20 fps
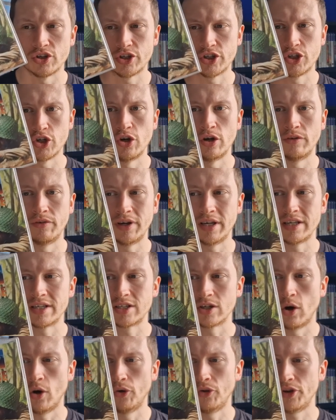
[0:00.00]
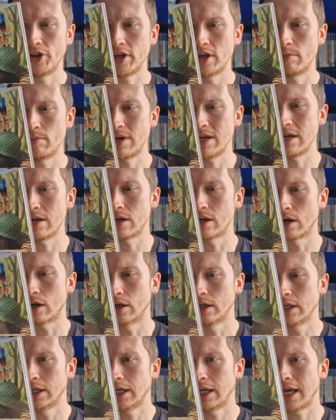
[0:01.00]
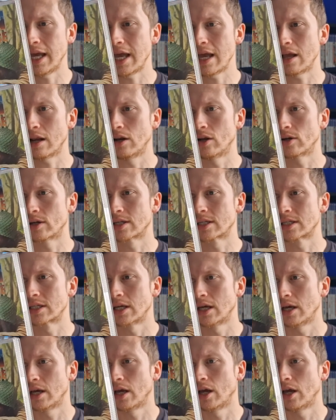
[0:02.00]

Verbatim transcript: Service on the Amiga. It looks